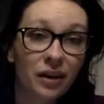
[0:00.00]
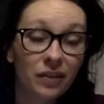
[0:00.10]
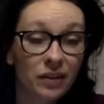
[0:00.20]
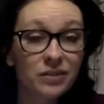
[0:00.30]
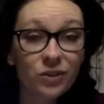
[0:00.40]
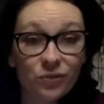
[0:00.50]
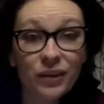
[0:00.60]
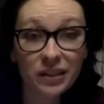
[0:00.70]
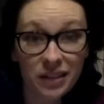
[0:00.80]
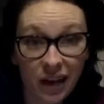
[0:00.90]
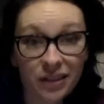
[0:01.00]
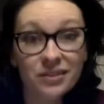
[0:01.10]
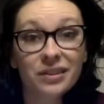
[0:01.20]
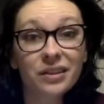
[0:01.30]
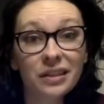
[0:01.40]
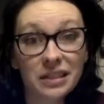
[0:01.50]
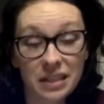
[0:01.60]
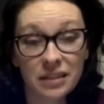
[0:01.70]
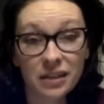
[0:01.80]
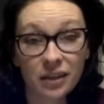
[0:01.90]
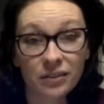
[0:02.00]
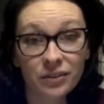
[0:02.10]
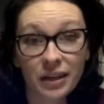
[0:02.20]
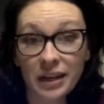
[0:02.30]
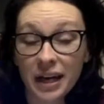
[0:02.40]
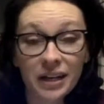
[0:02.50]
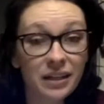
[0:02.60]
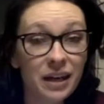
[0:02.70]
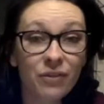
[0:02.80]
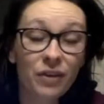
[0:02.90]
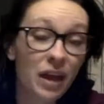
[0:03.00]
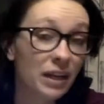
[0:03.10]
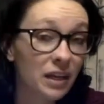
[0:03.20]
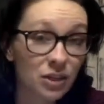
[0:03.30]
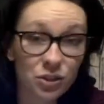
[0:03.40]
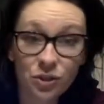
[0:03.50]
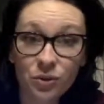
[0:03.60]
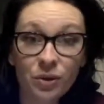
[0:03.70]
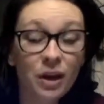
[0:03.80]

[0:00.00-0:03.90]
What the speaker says: These are fantastically detailed. Like, I didn't have any issue